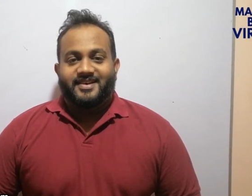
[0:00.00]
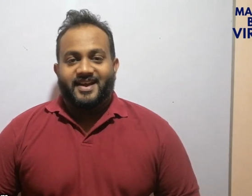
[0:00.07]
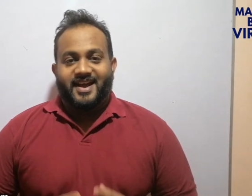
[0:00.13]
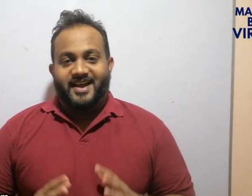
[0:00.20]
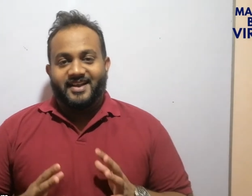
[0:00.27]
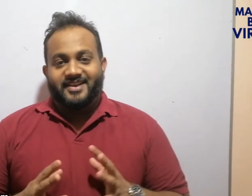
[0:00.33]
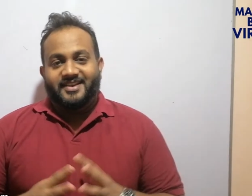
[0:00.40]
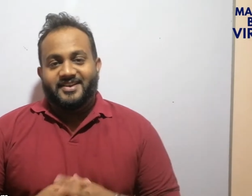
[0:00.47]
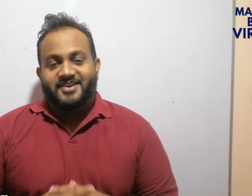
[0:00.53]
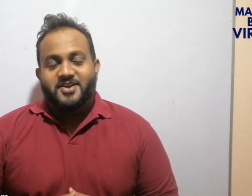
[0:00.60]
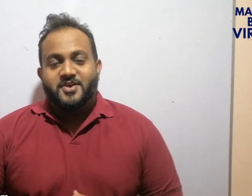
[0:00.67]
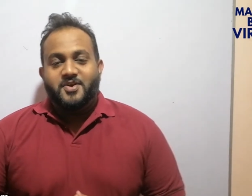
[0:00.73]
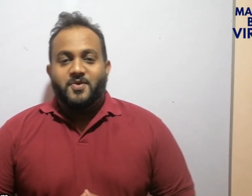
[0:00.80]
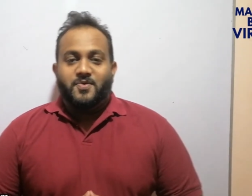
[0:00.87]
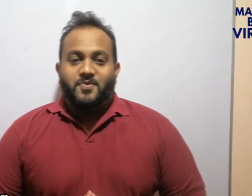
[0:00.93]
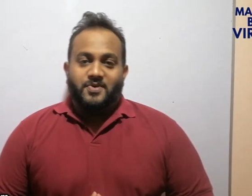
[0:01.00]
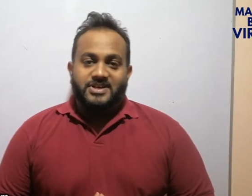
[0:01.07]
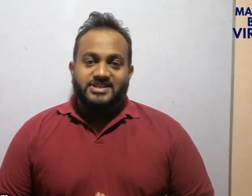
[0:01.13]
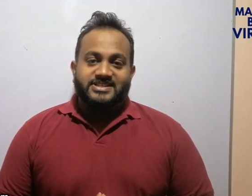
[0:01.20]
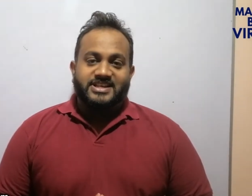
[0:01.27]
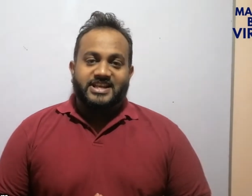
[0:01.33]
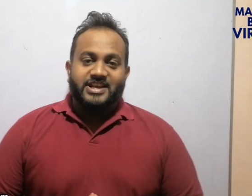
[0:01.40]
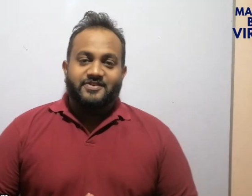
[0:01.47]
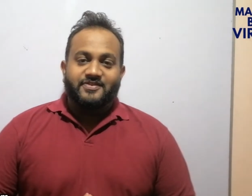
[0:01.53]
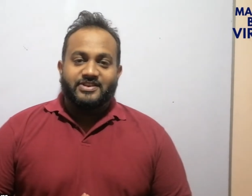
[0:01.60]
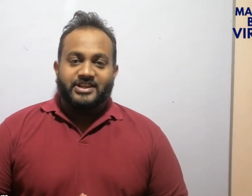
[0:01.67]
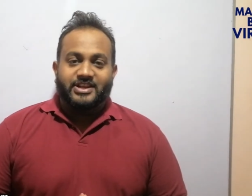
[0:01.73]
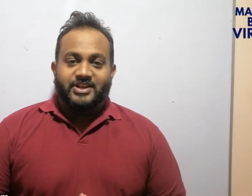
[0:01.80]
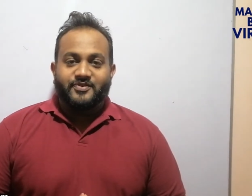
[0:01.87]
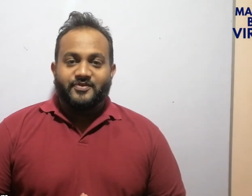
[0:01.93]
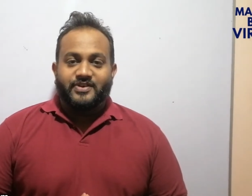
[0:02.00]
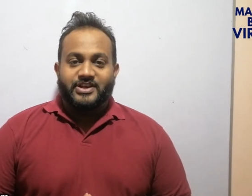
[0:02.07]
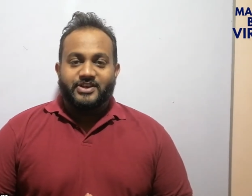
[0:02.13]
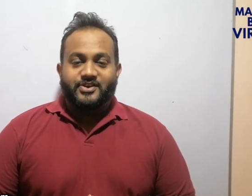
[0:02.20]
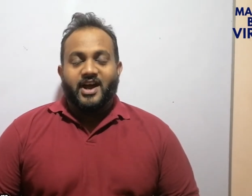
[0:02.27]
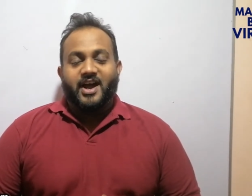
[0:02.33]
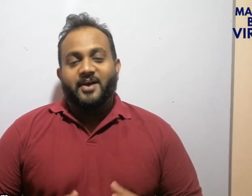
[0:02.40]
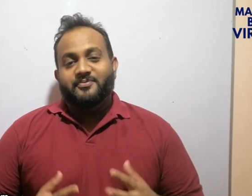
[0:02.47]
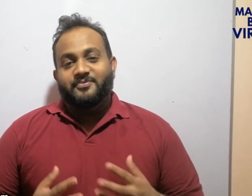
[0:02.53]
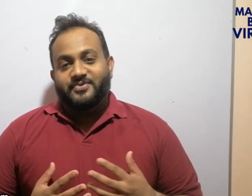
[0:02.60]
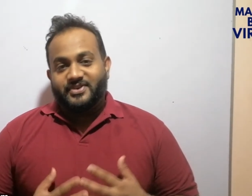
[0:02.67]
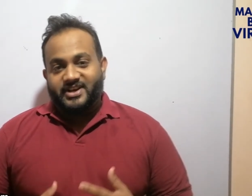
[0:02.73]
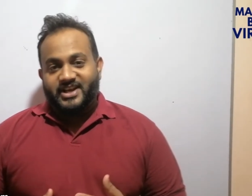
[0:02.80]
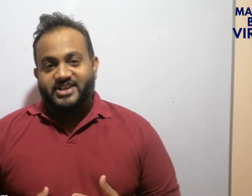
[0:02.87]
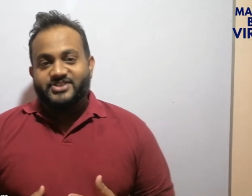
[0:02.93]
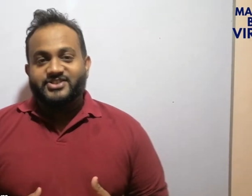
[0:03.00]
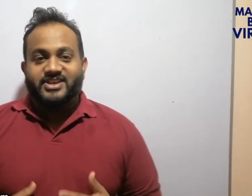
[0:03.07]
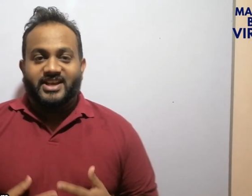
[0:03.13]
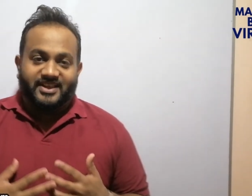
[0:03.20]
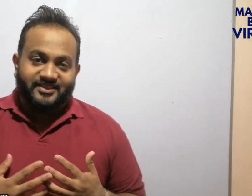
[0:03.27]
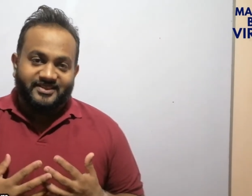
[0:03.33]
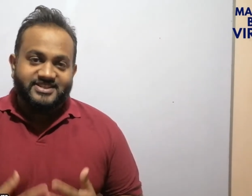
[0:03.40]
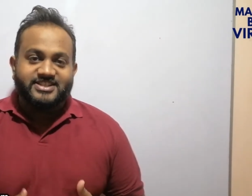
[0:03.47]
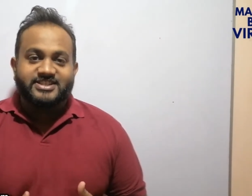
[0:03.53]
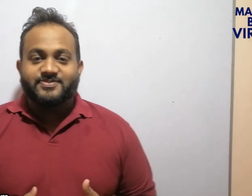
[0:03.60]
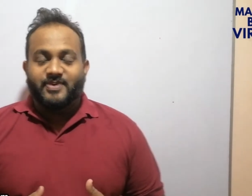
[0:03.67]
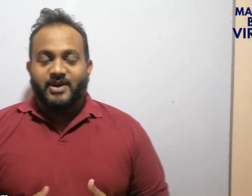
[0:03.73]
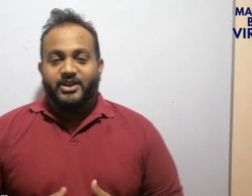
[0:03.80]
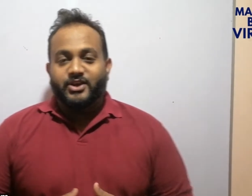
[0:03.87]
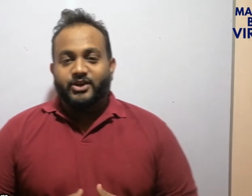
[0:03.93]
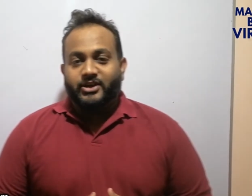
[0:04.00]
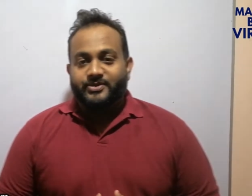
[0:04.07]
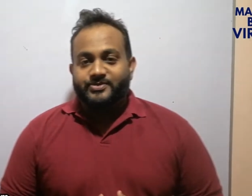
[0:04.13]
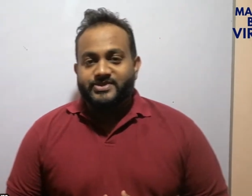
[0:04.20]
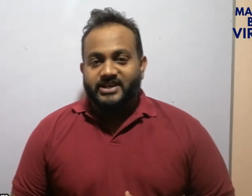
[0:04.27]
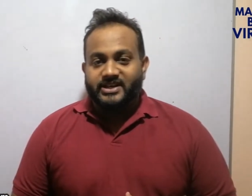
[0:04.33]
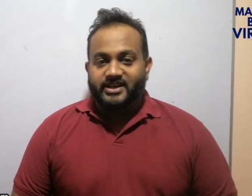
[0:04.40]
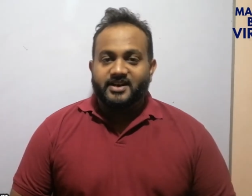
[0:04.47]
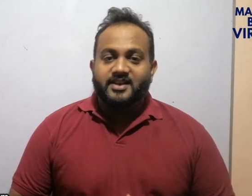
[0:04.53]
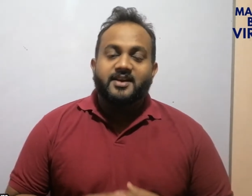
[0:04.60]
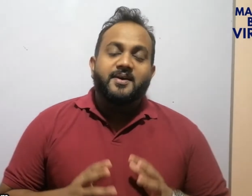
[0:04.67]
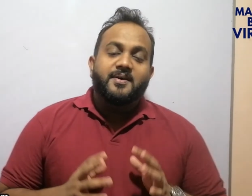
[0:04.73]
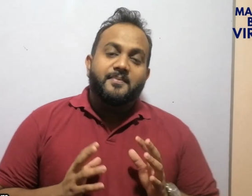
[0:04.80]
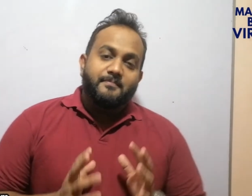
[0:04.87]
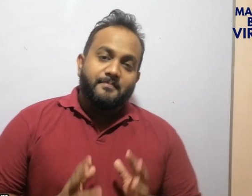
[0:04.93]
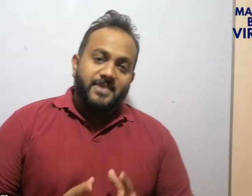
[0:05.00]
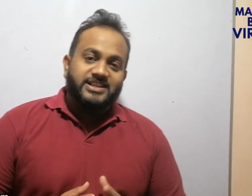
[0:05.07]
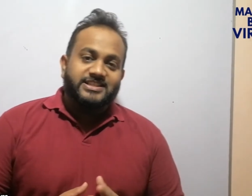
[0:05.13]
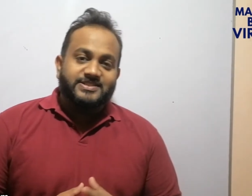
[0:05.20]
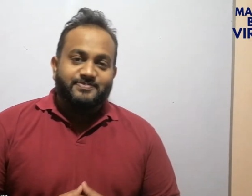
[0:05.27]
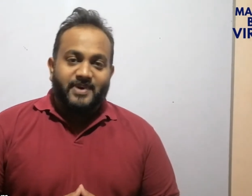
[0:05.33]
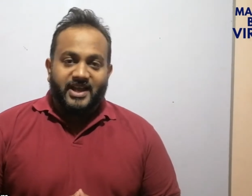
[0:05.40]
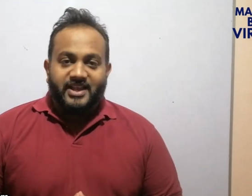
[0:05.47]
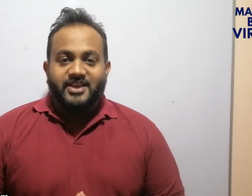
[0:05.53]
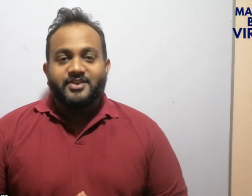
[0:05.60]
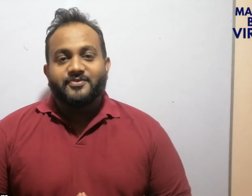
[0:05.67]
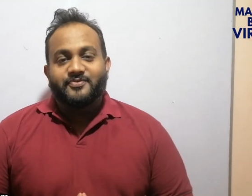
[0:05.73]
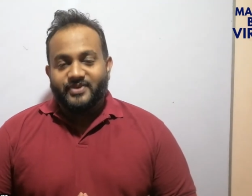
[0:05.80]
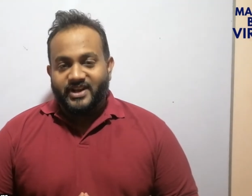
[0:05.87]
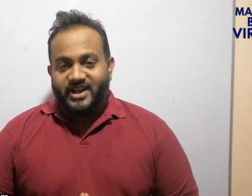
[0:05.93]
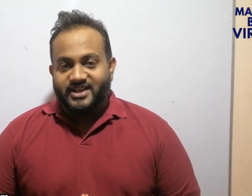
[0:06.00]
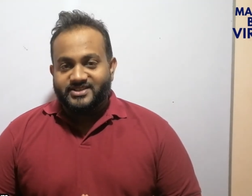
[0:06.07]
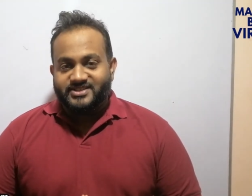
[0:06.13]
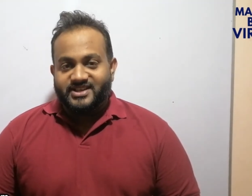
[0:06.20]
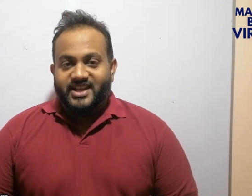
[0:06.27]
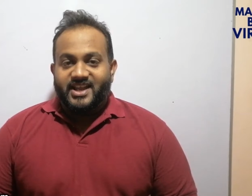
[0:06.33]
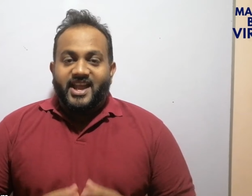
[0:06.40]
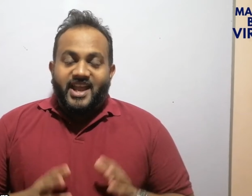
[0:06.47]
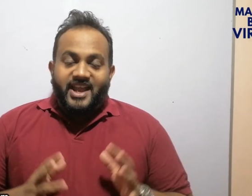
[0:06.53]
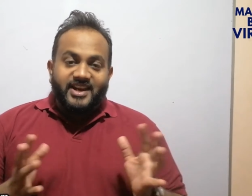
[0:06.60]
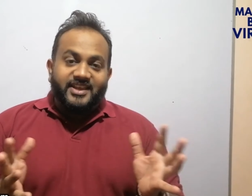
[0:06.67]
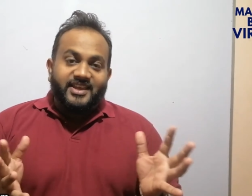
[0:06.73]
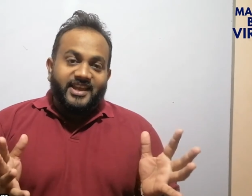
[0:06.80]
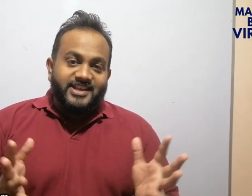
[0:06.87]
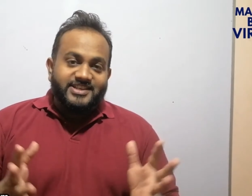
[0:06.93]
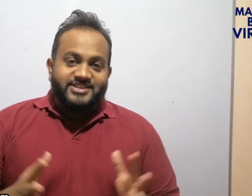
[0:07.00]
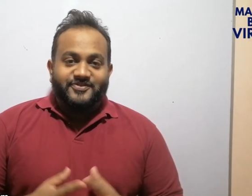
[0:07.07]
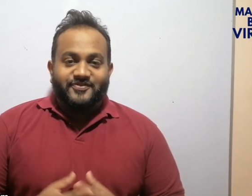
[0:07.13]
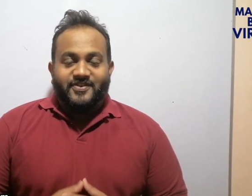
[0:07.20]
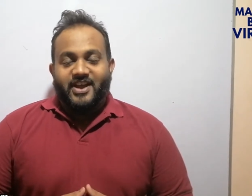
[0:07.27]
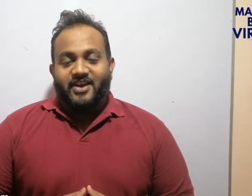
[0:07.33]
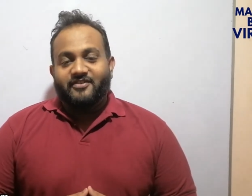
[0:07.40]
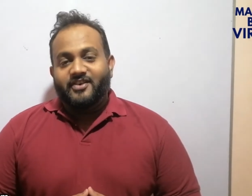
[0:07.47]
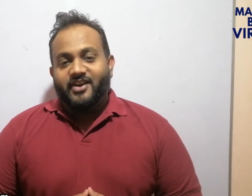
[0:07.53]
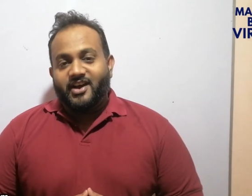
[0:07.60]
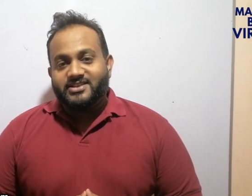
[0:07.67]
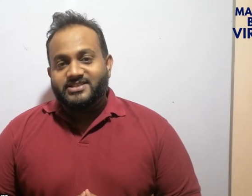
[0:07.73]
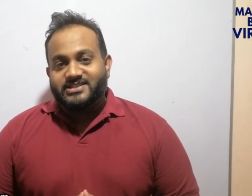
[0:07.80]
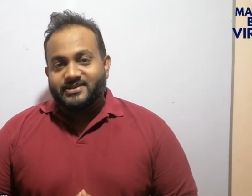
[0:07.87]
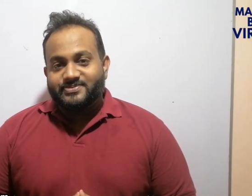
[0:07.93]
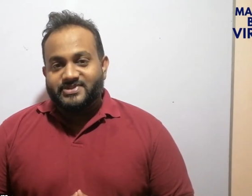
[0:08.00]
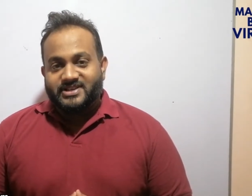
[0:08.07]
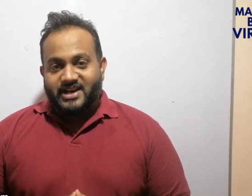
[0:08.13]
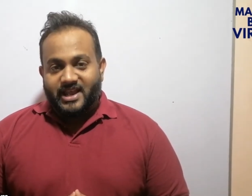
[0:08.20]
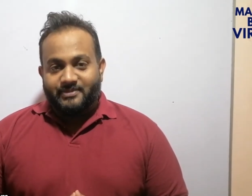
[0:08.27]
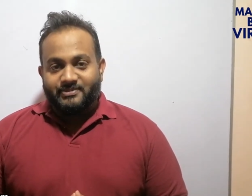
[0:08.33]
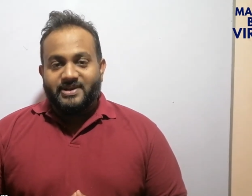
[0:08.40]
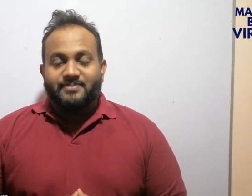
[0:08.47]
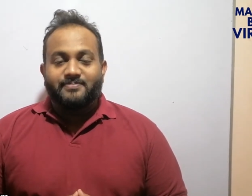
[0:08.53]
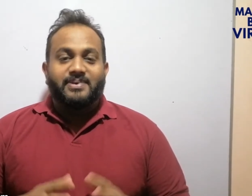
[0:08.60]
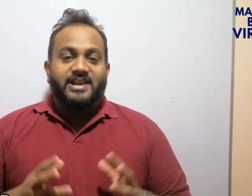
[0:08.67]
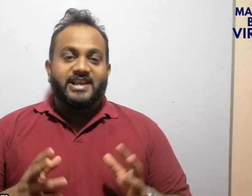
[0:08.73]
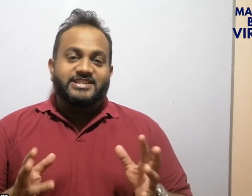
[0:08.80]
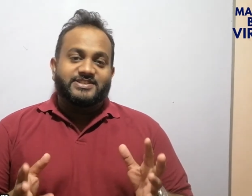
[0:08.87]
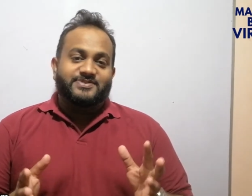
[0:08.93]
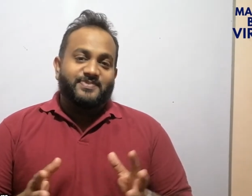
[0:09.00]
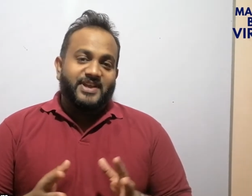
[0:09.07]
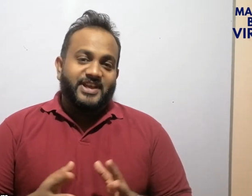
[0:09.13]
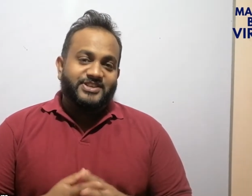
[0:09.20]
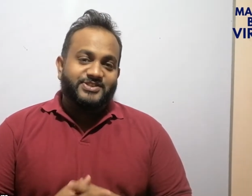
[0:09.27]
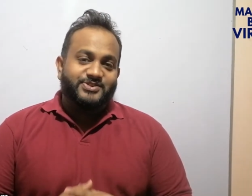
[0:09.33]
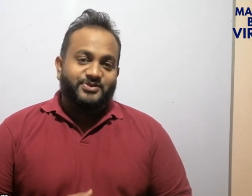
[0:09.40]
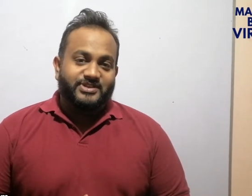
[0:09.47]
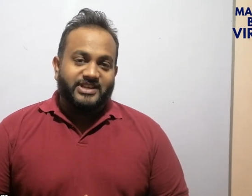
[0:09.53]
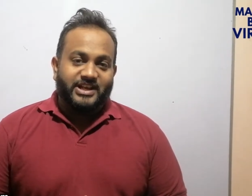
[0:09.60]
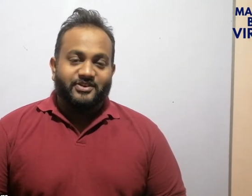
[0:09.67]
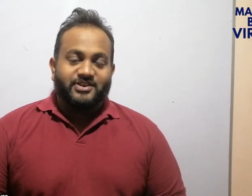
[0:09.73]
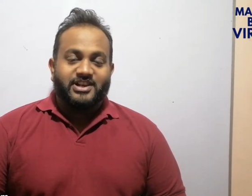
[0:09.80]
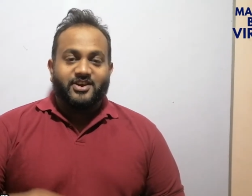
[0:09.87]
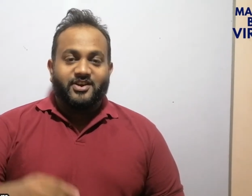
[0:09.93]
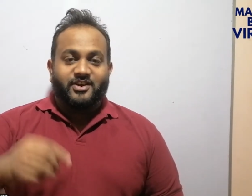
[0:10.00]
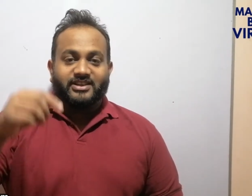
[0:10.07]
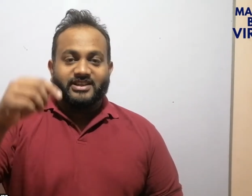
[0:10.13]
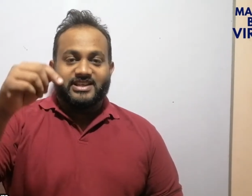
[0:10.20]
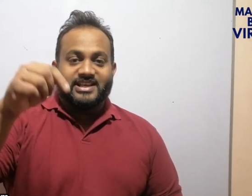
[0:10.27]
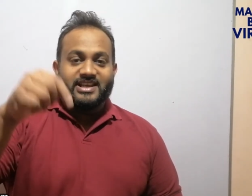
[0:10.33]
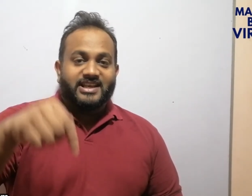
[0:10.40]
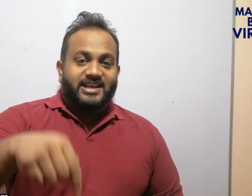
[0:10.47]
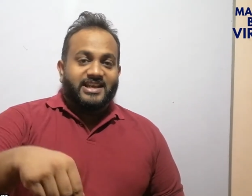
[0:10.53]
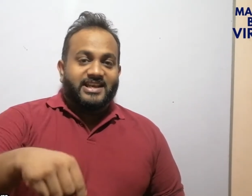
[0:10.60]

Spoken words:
Hi, once again with a new video. I'm Viraj and this is my YouTube channel Maths by Viraj. In case if you have not subscribed, please make sure that you click on the